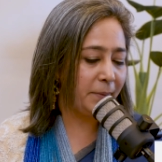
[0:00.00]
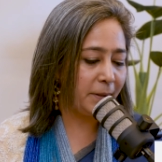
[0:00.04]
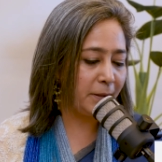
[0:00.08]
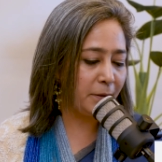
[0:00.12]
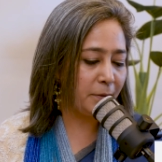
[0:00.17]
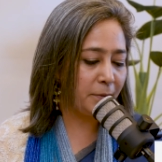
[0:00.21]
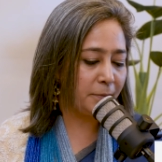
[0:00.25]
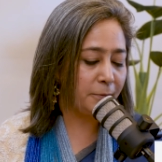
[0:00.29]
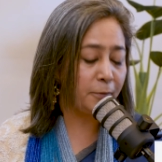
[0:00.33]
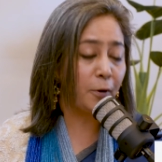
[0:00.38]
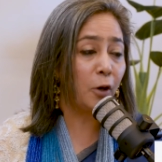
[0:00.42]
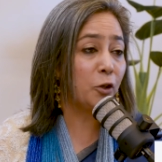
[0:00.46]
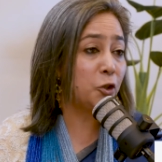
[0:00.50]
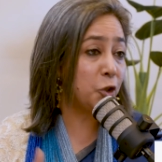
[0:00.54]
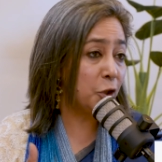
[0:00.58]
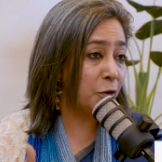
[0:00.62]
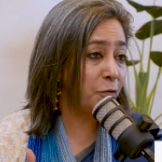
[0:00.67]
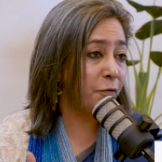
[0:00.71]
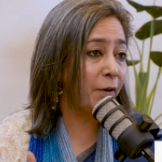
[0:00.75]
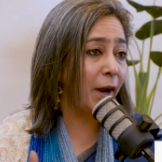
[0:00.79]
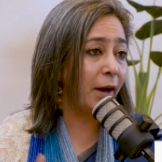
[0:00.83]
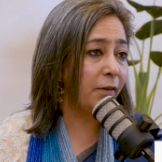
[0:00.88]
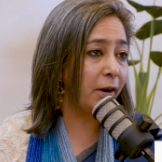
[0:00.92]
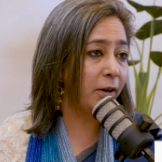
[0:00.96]
you know Fortune
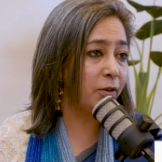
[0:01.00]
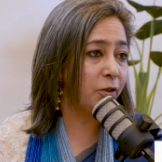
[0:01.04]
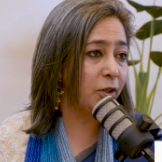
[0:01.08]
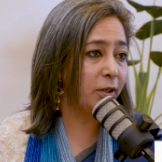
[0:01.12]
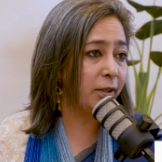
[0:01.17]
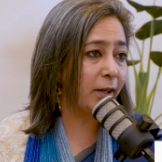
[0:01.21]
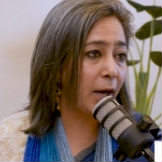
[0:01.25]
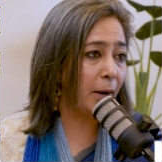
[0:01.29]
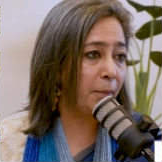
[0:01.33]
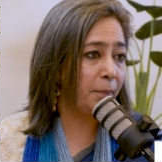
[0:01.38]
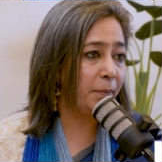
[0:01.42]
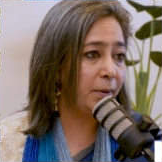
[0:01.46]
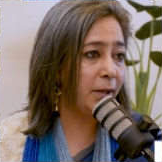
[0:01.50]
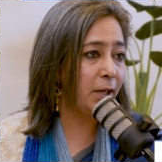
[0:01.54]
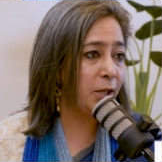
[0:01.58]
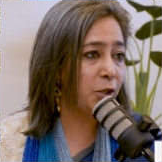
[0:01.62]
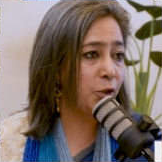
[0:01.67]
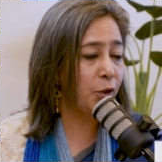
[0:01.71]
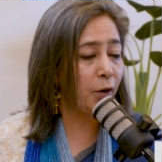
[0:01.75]
500 companies.